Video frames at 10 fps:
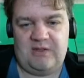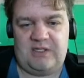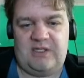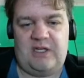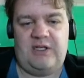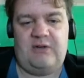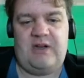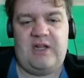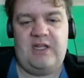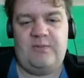The star
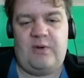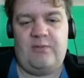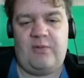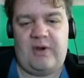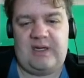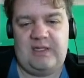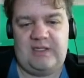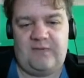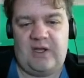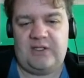generator is a miraculous
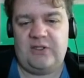device.